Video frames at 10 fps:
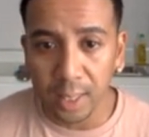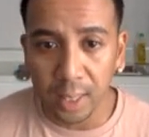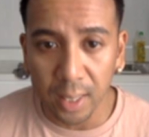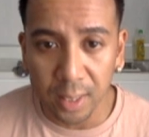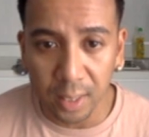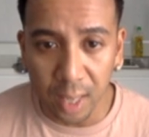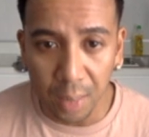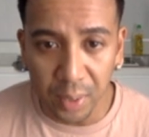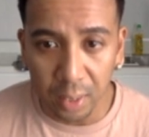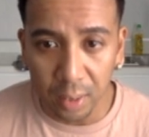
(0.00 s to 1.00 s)
I just
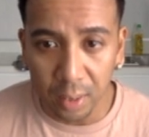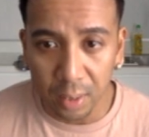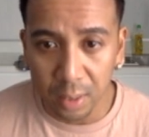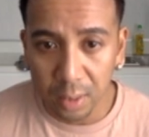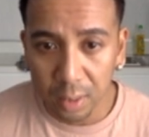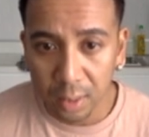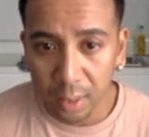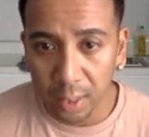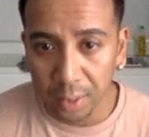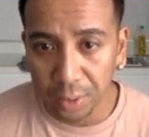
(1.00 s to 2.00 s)
copy this
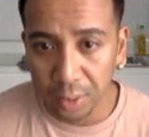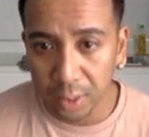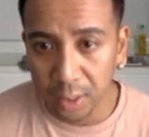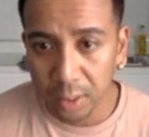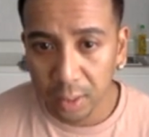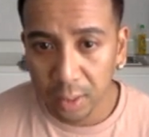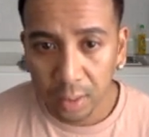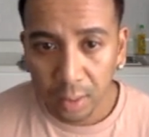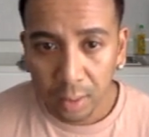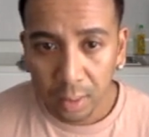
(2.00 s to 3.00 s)
actually,
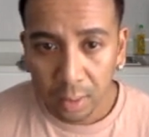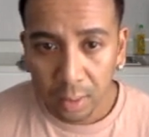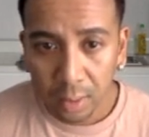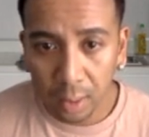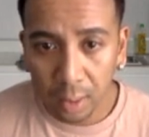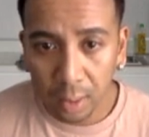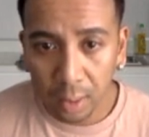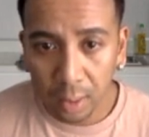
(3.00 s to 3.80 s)
P5,